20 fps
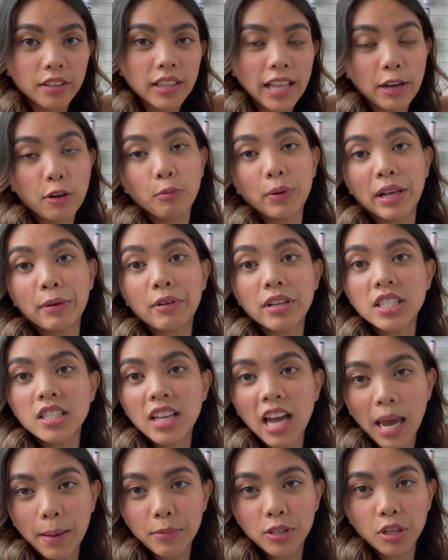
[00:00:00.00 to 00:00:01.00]
like when it was
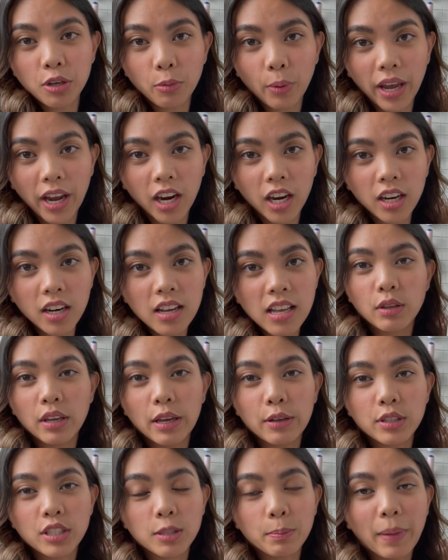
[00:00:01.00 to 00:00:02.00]
time to wear.
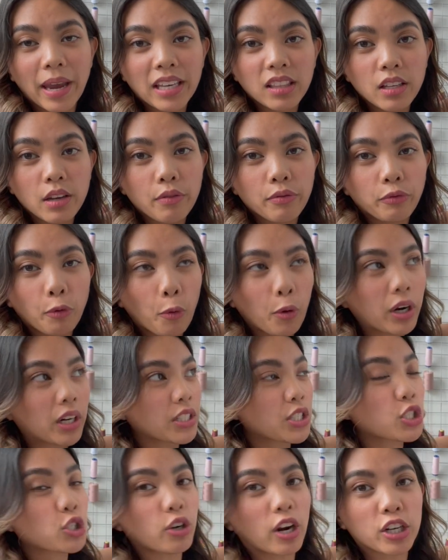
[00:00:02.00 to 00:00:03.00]
It's mainly for
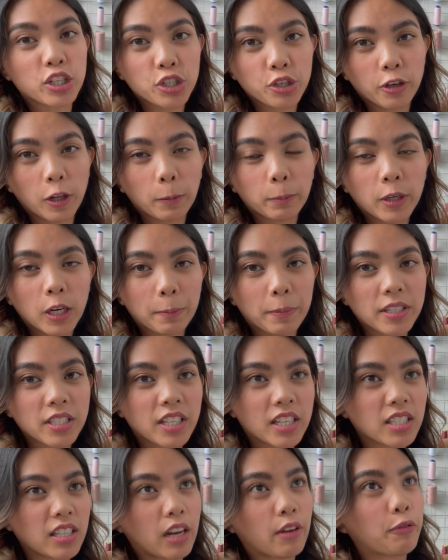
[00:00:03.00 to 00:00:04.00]
structural
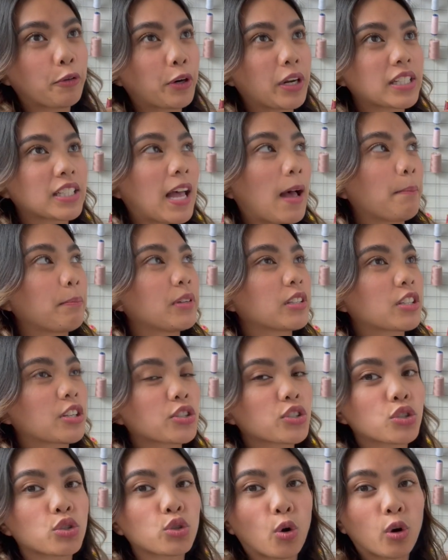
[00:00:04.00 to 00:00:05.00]
purposes, like for example, to
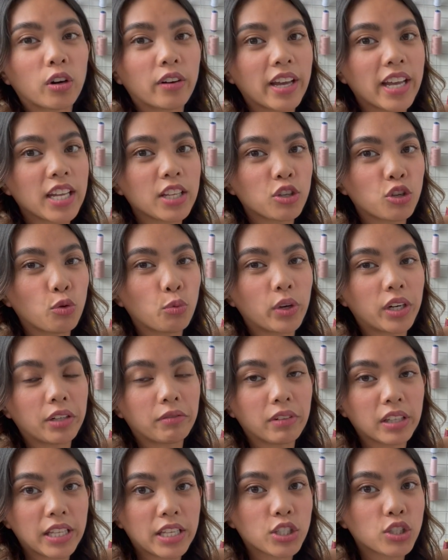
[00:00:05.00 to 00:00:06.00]
store it. You wouldn't
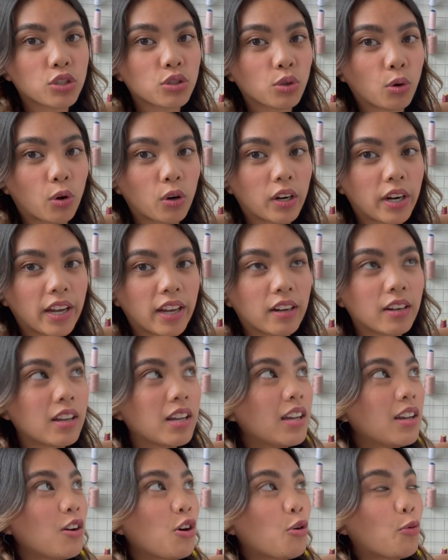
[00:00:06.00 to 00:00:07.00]
really store it
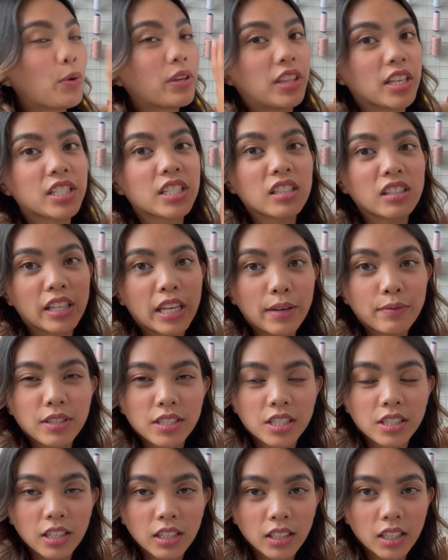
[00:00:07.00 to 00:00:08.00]
with the sleeves
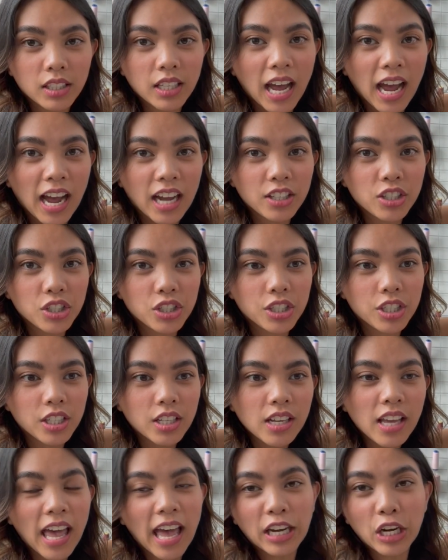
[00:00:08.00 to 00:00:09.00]
still attached
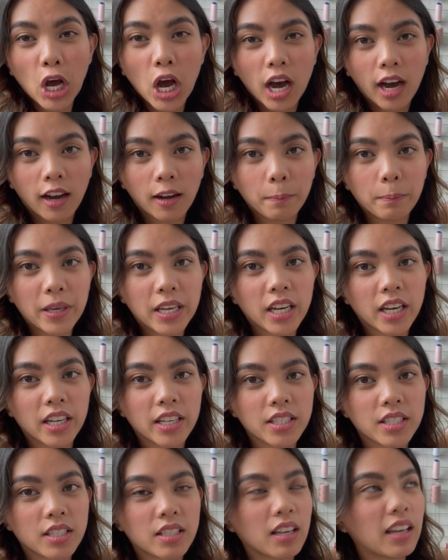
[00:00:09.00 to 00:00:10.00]
and hung,
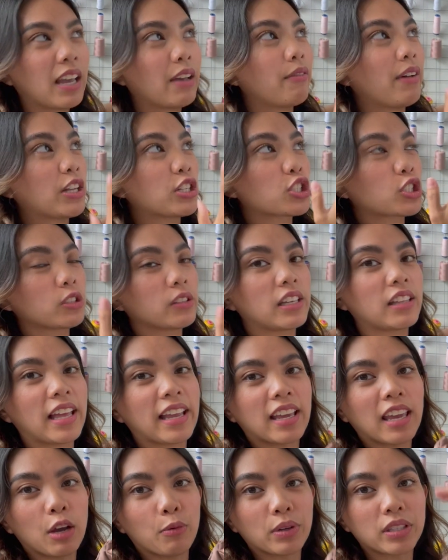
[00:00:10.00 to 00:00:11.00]
because eventually
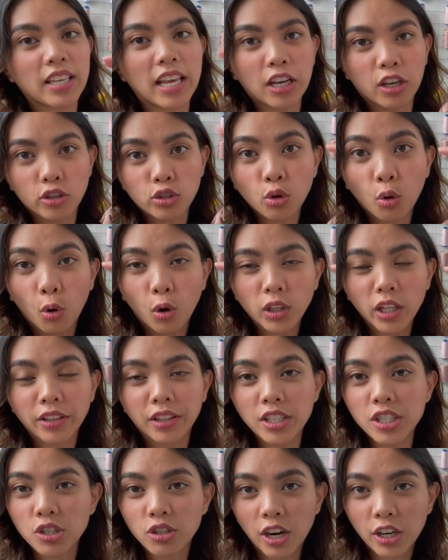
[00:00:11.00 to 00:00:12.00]
like it would take a toll on the
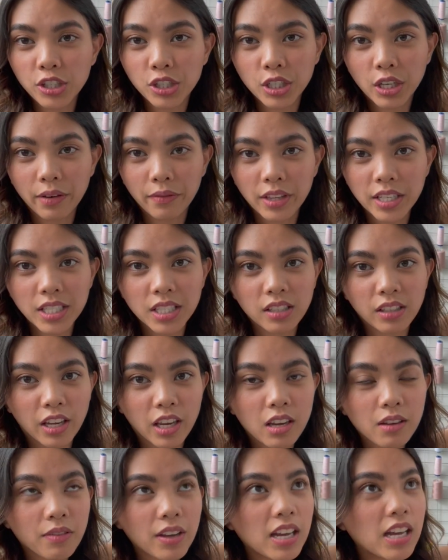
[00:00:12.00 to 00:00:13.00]
structure of the
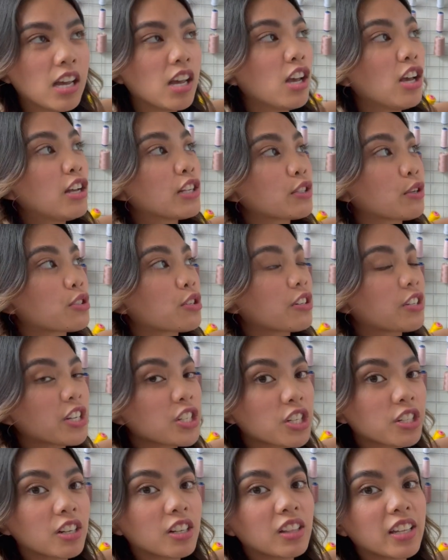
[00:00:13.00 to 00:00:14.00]
sleeve. So
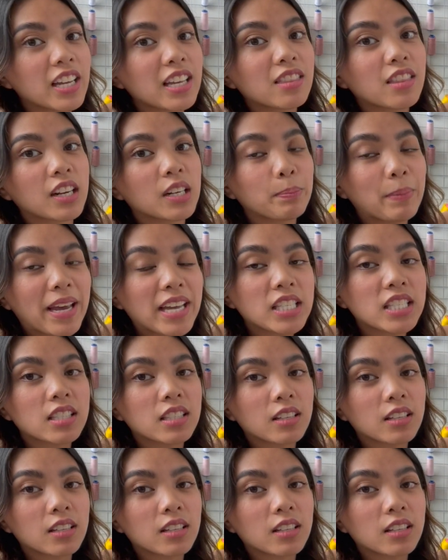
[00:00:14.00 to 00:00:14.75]
traditionally they're made